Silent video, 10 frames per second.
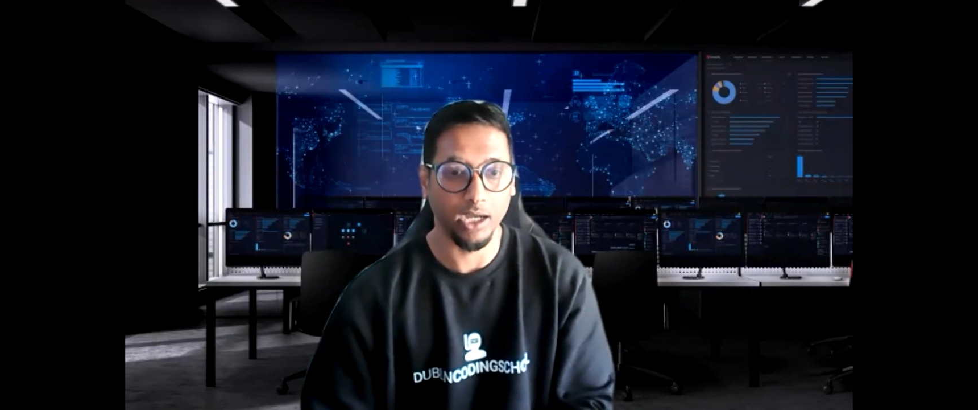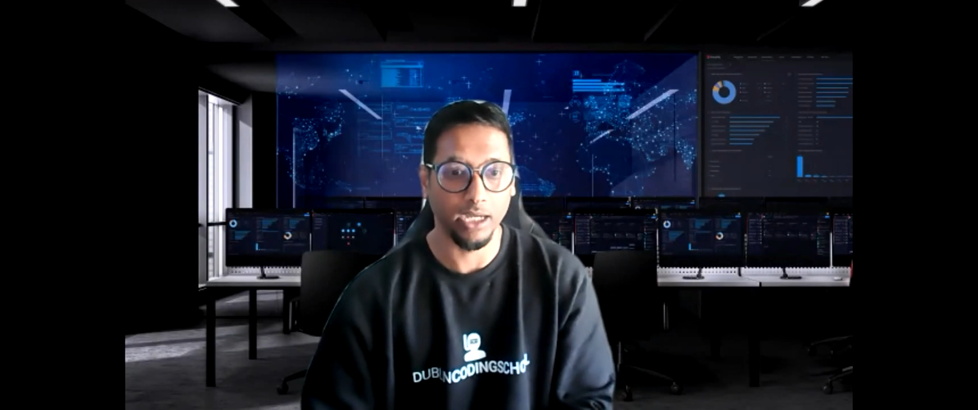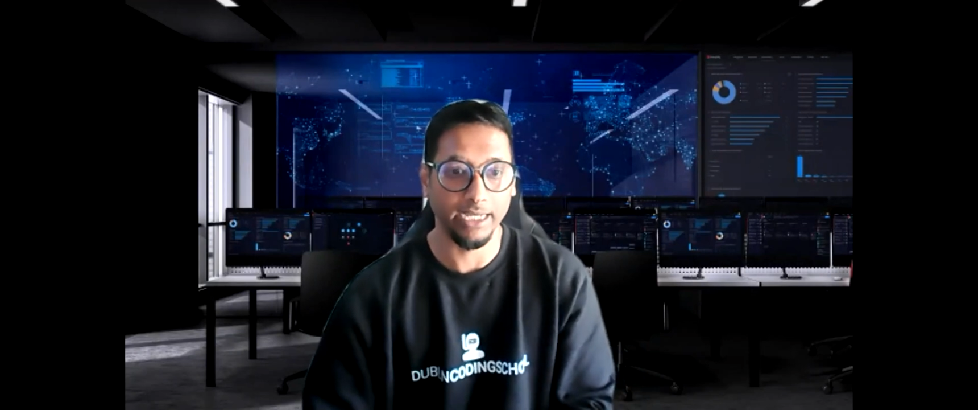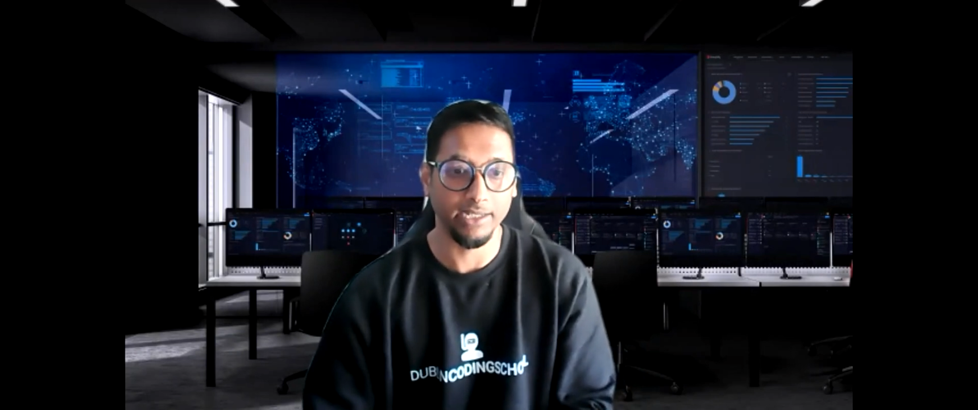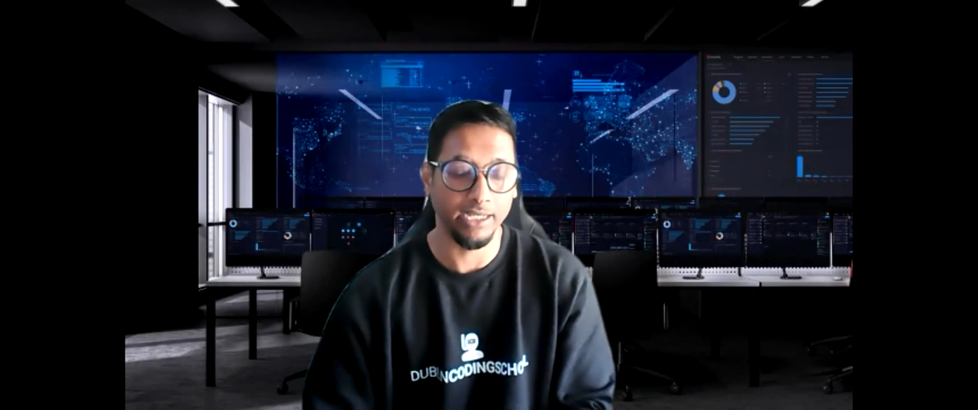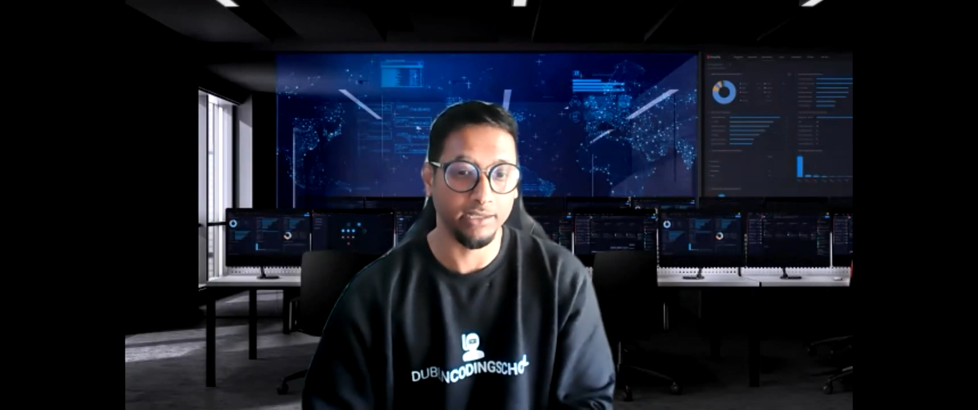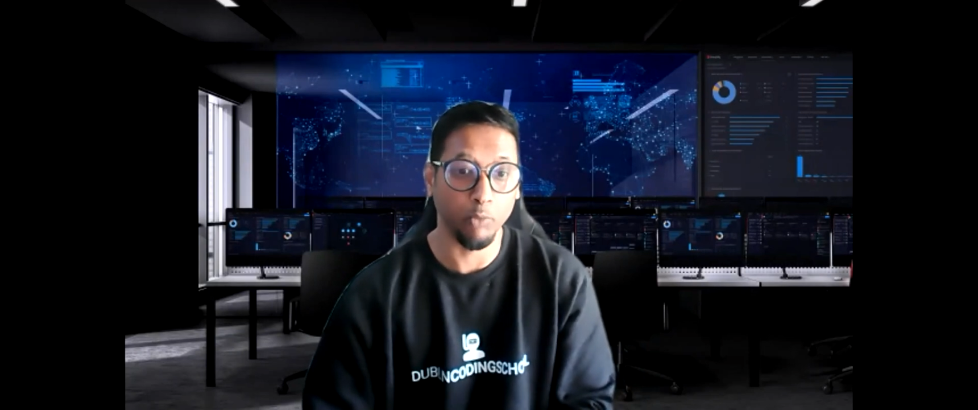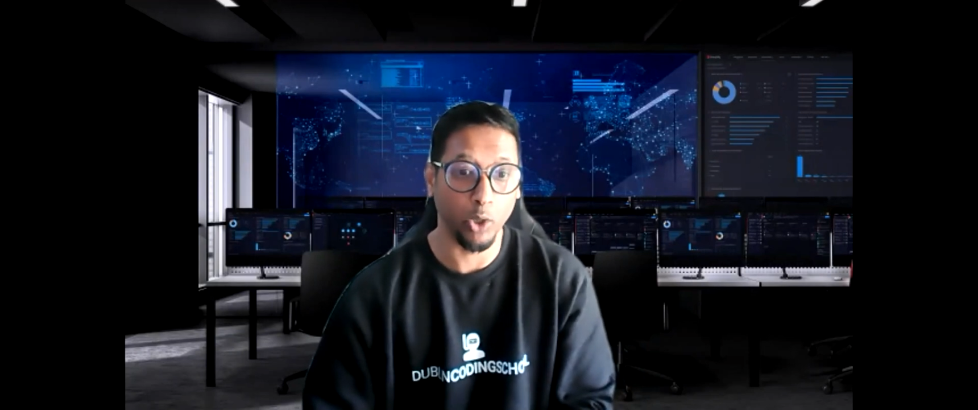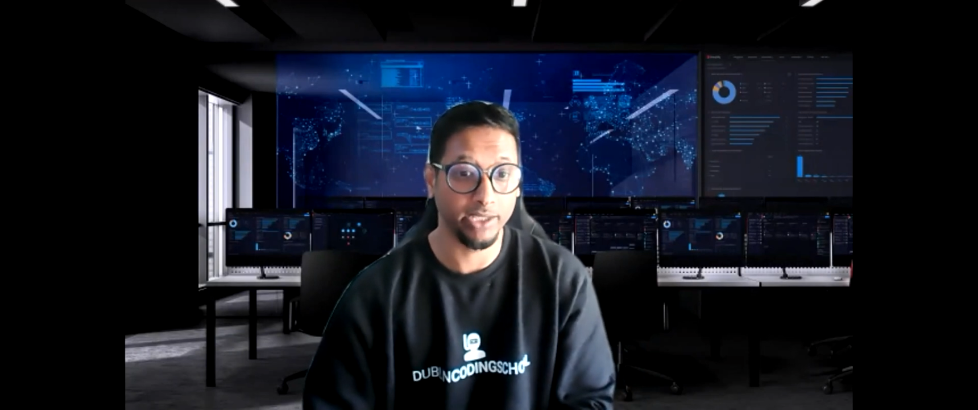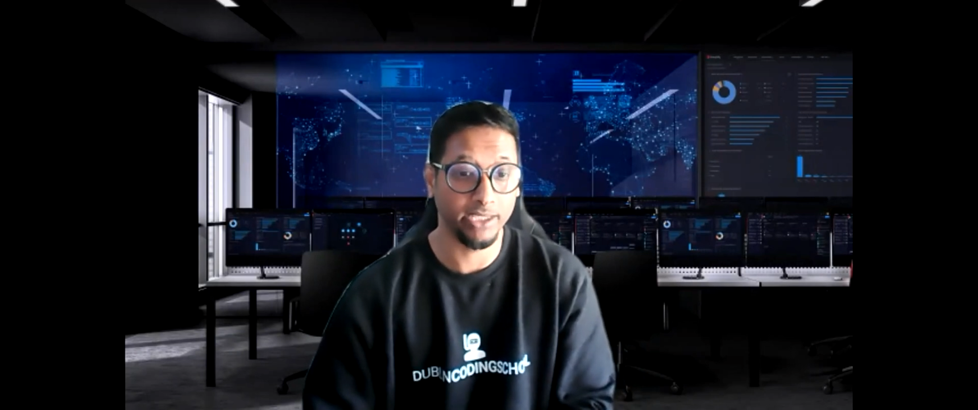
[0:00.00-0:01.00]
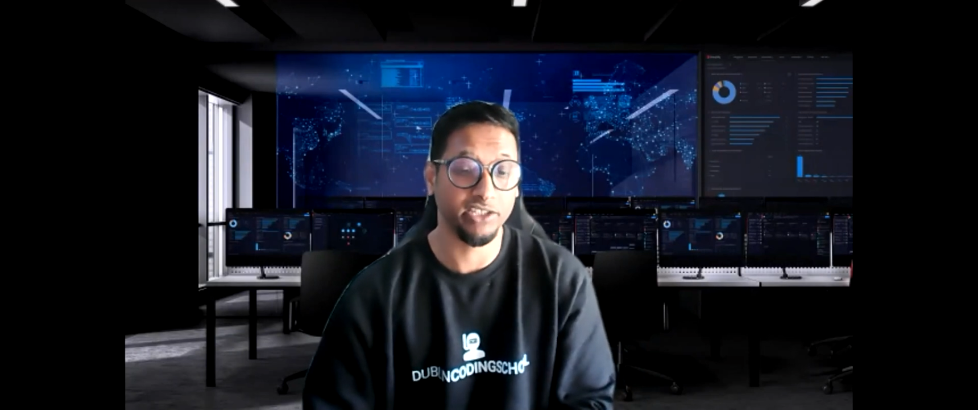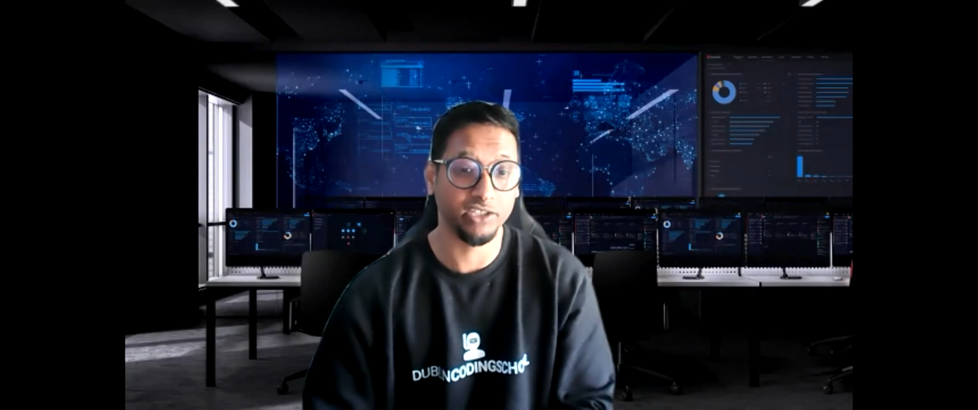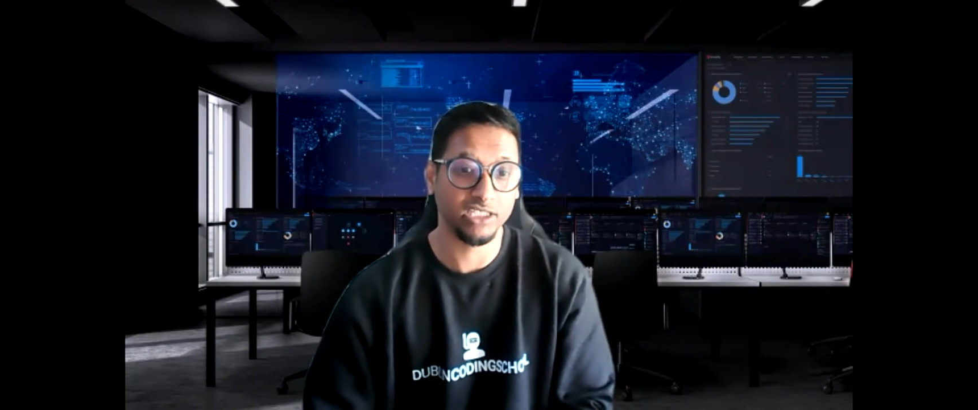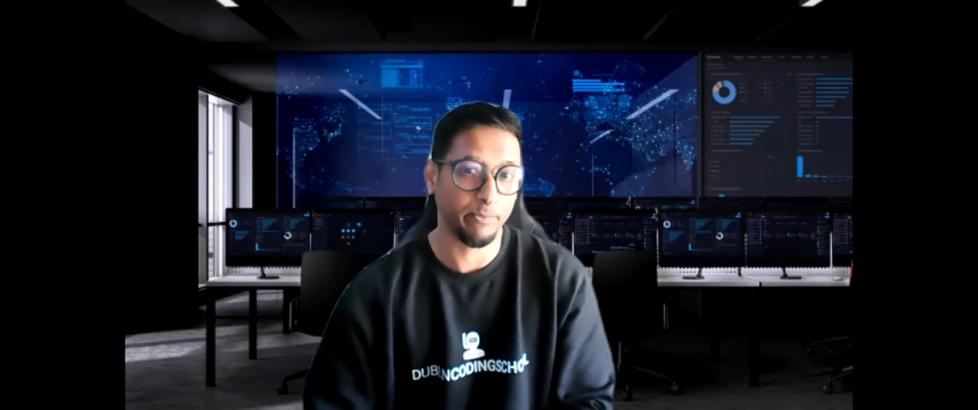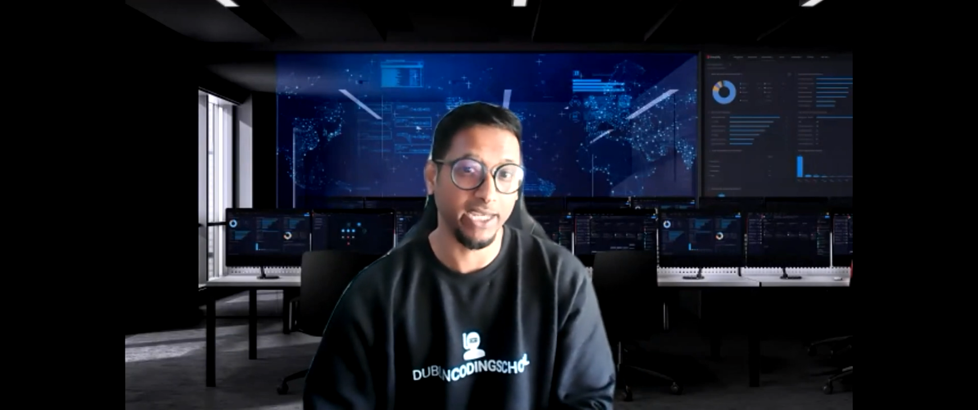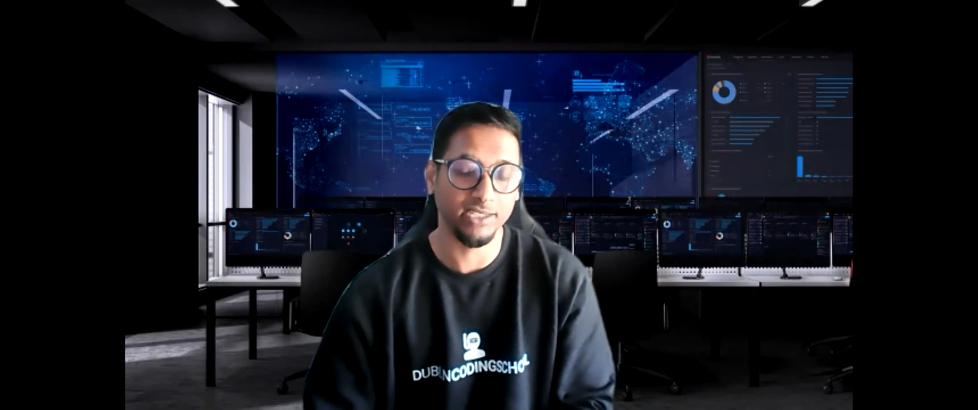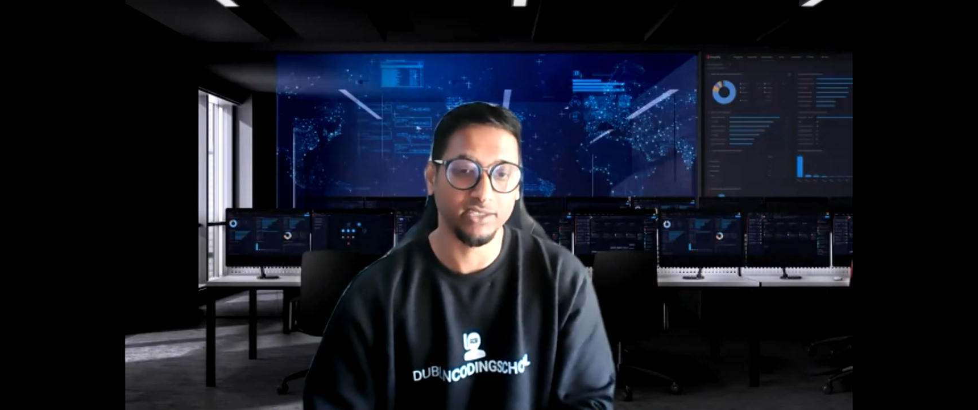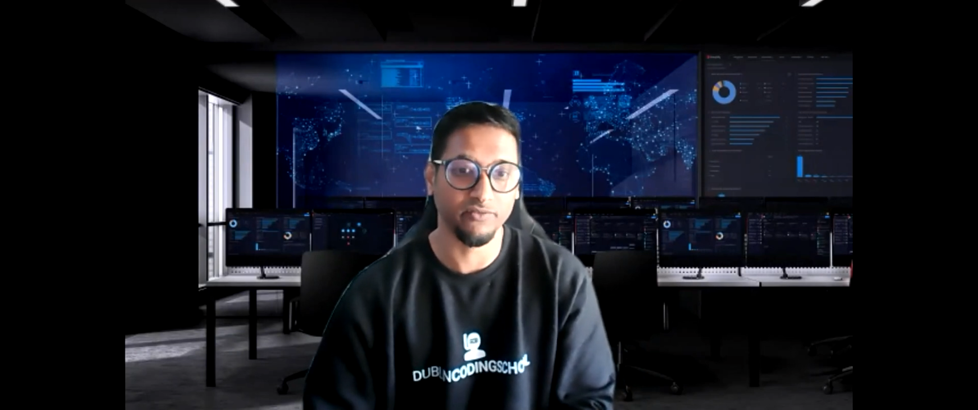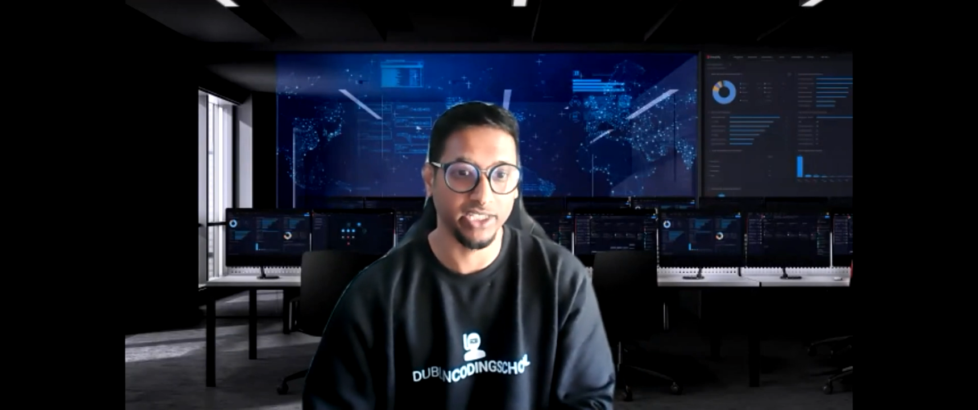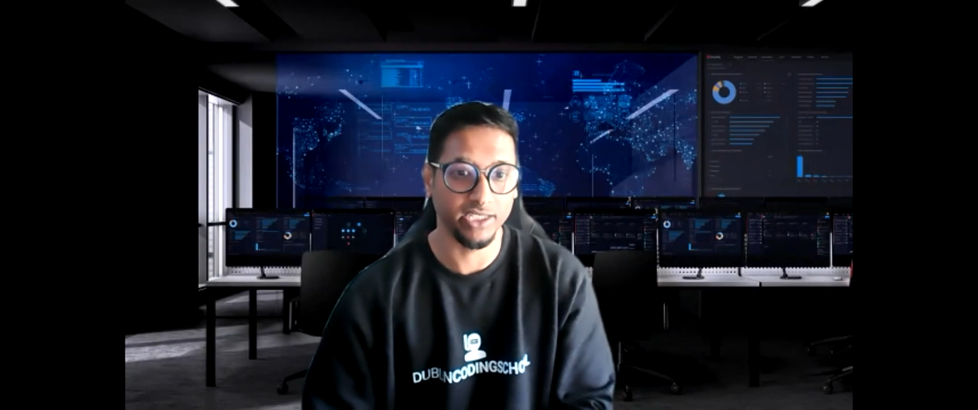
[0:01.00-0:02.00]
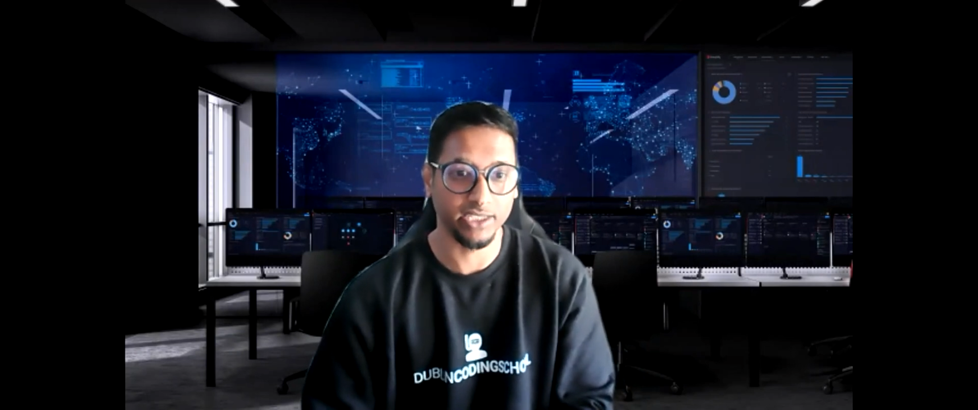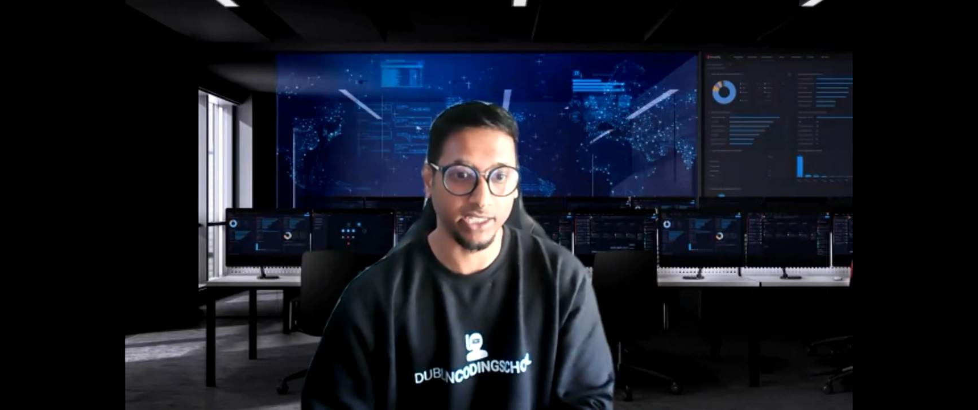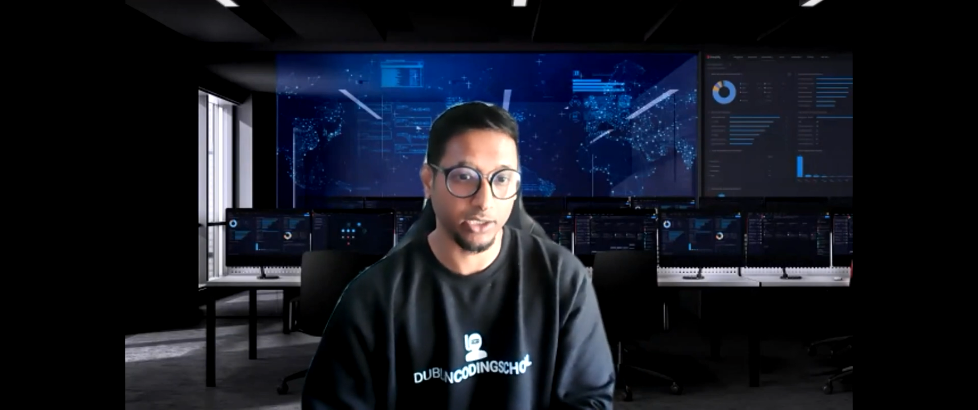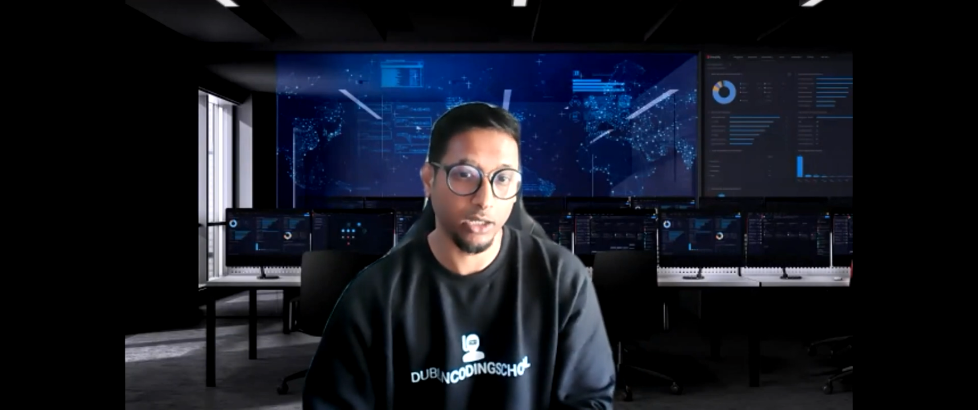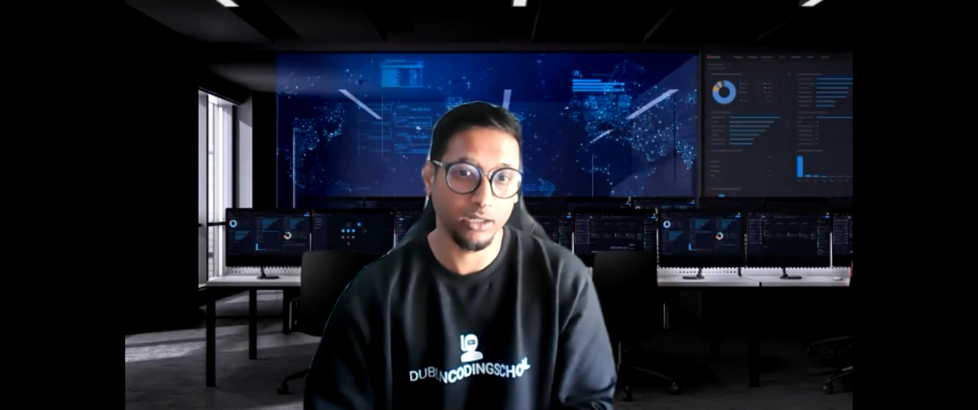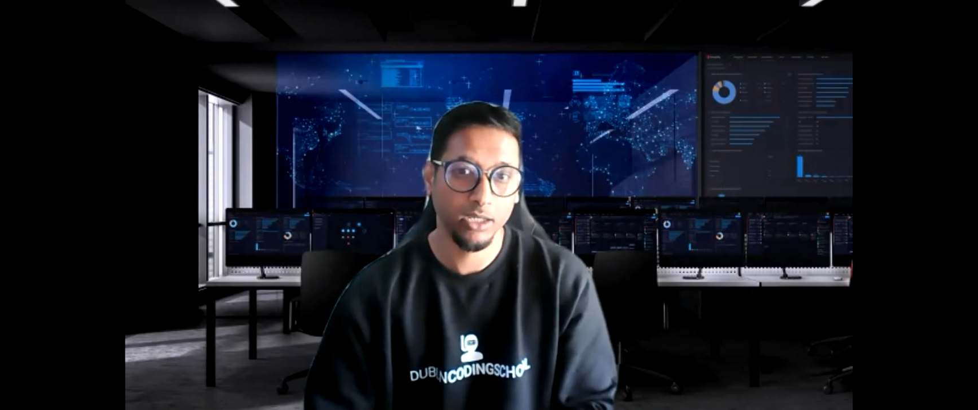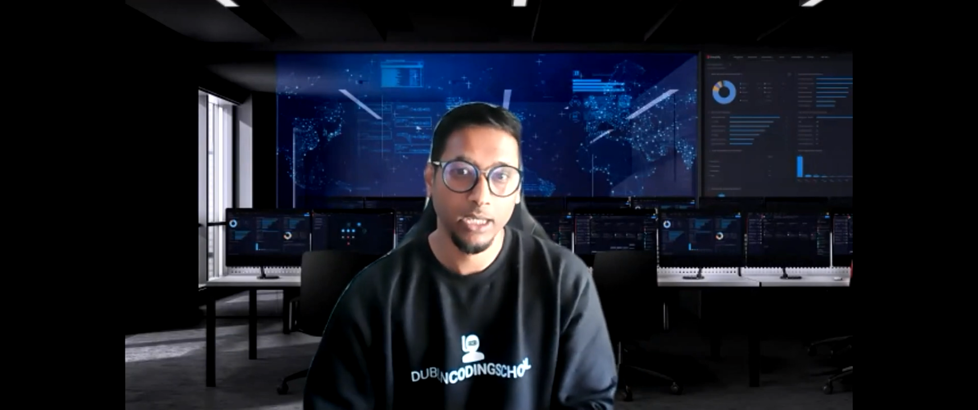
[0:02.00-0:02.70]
in the moderation space within TikTok.